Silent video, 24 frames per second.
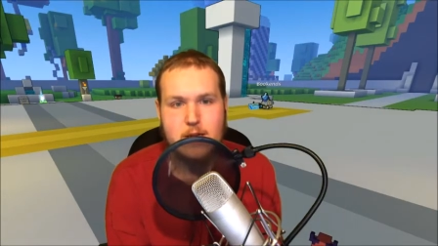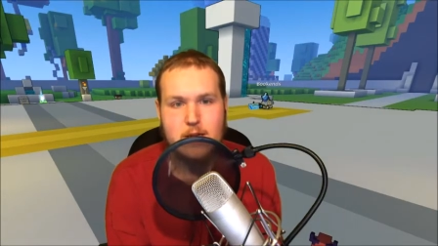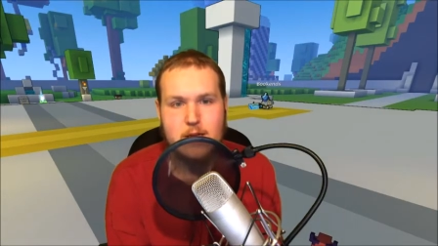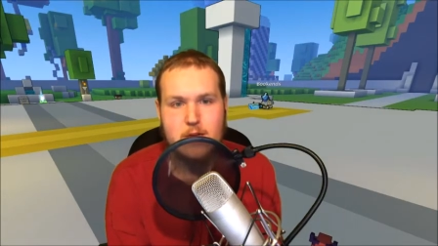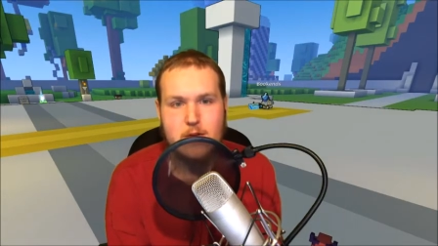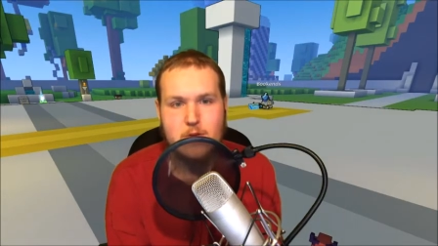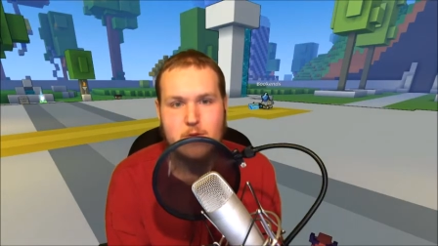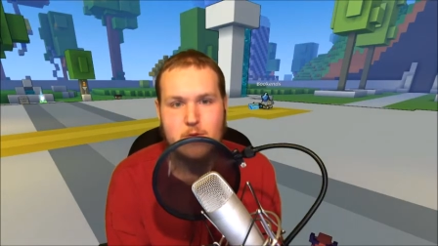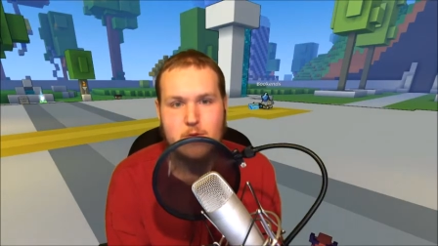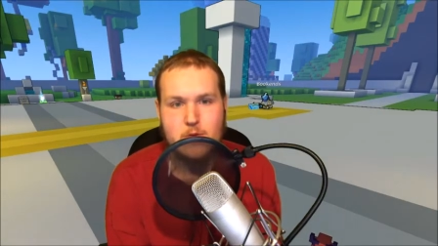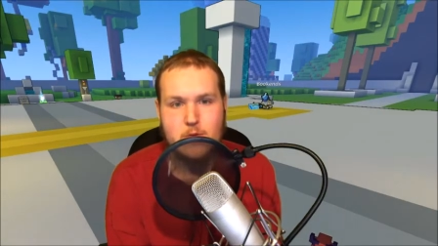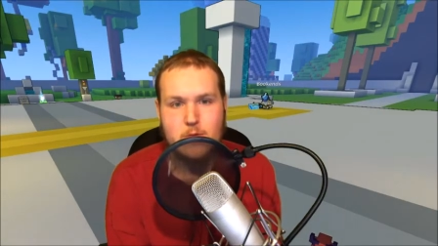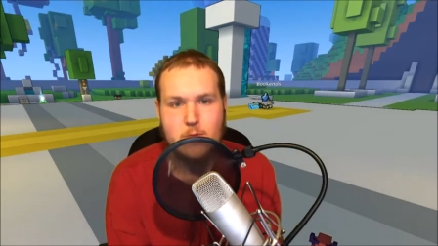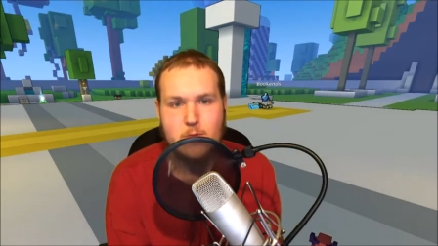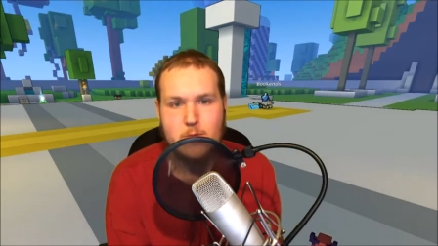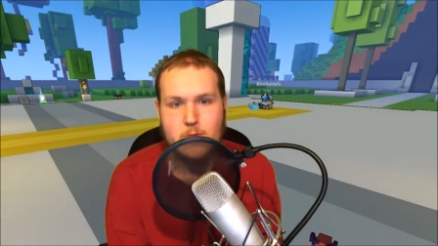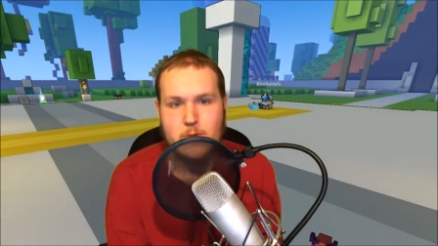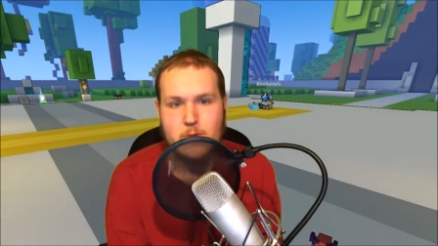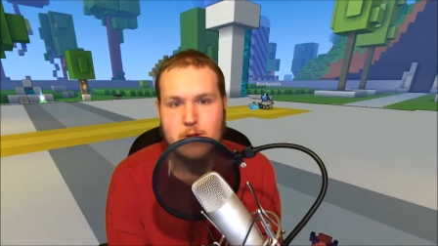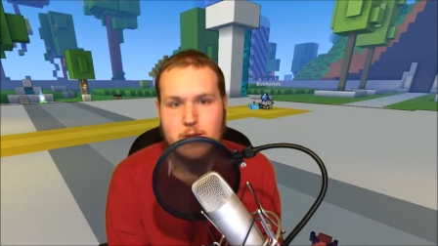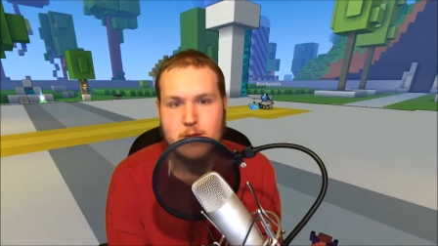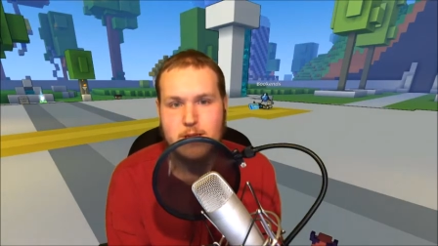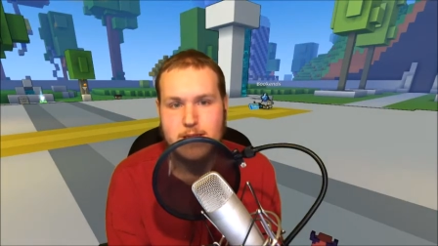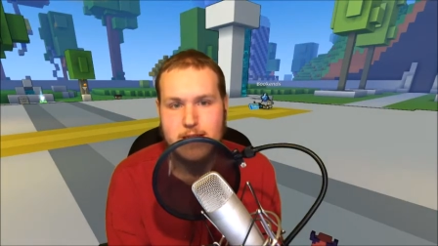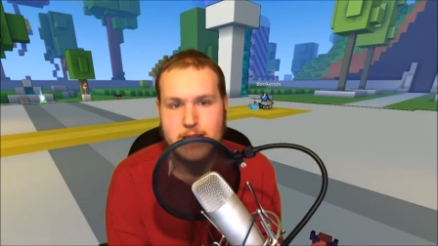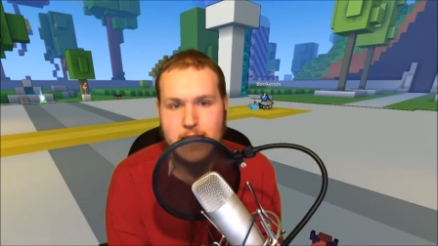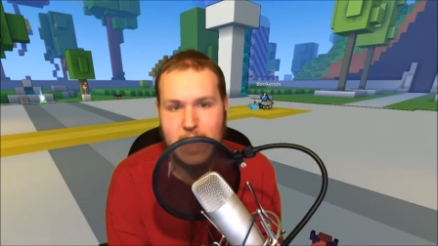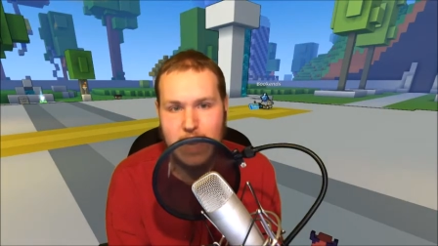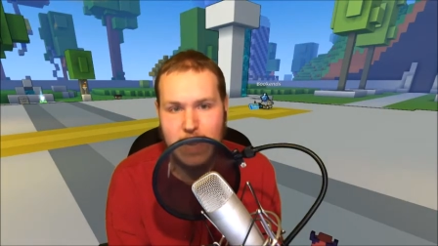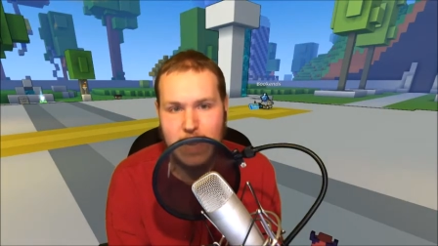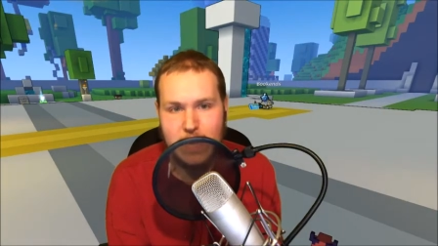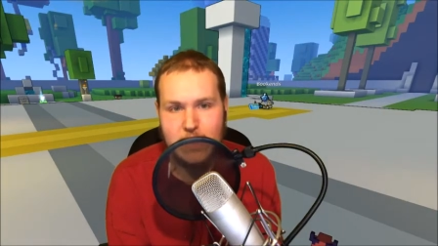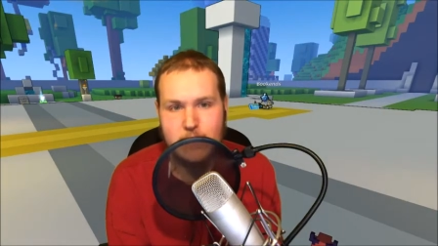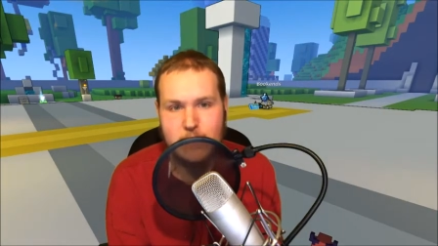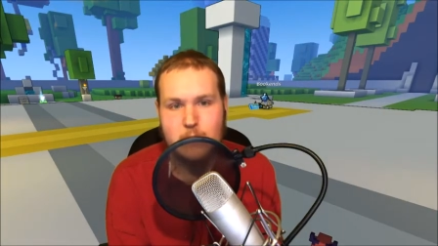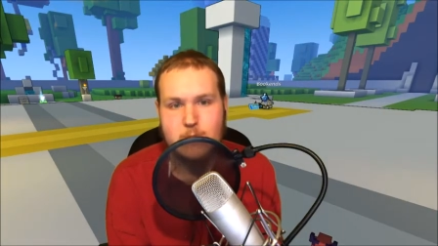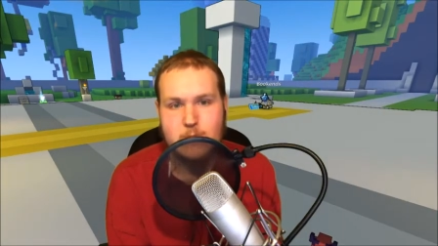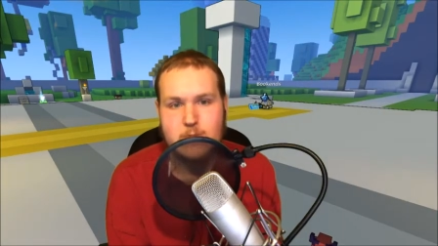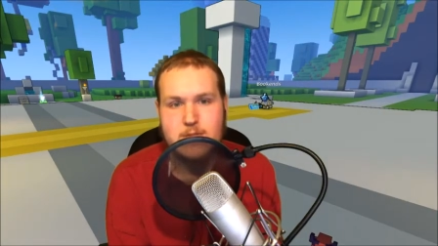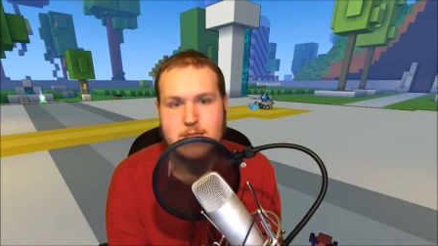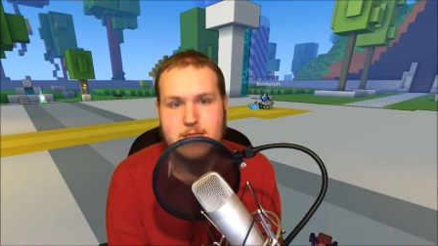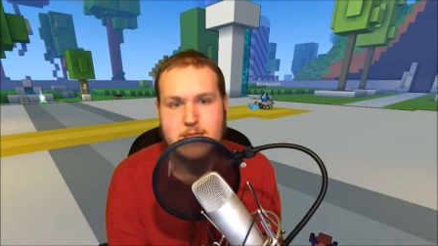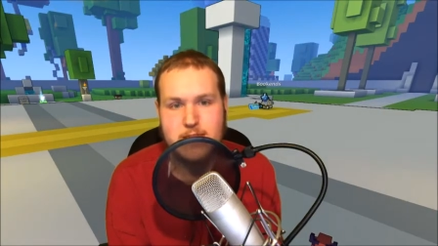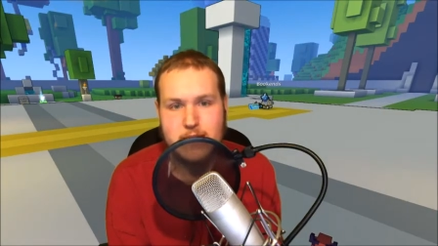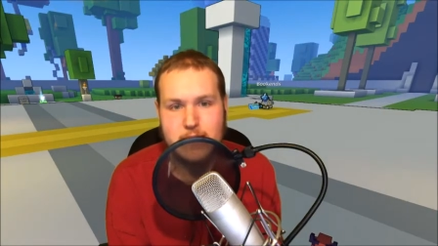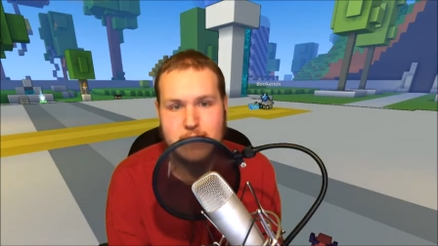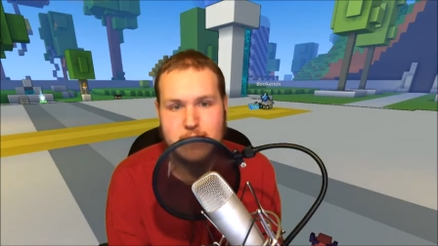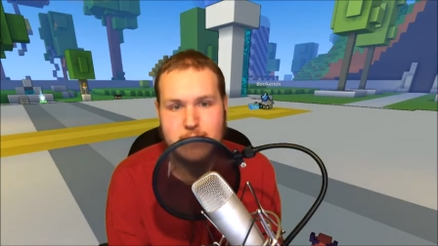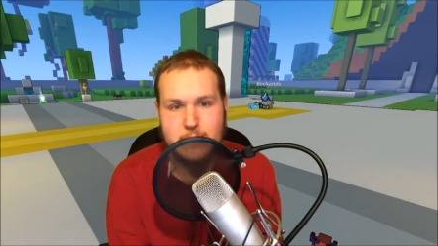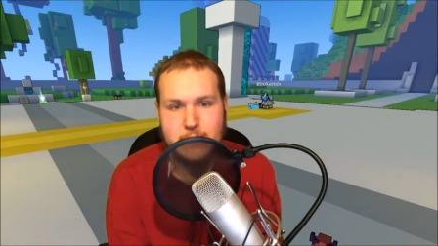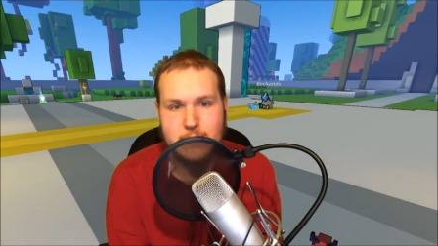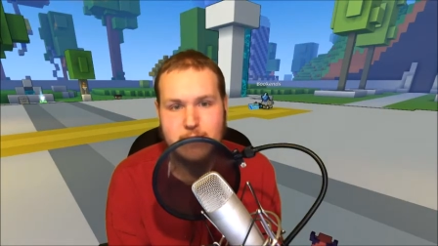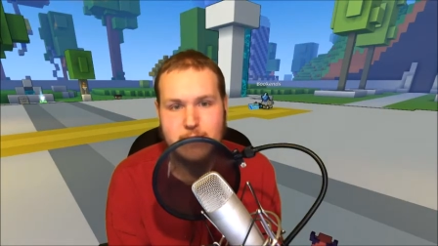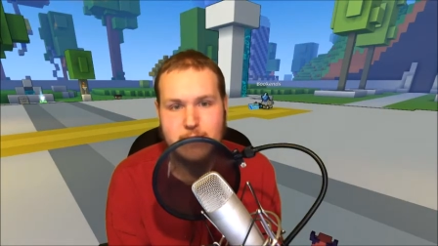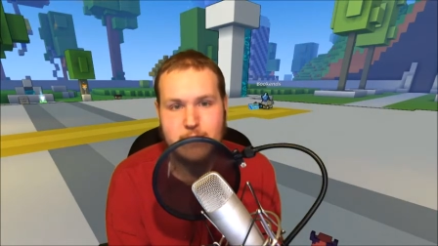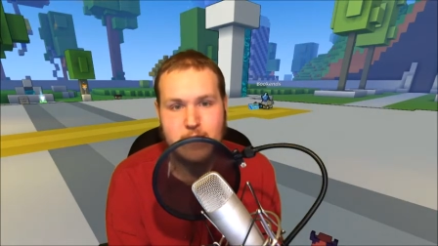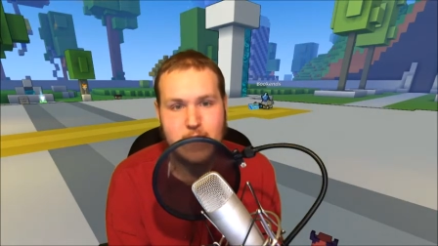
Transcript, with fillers: You will not receive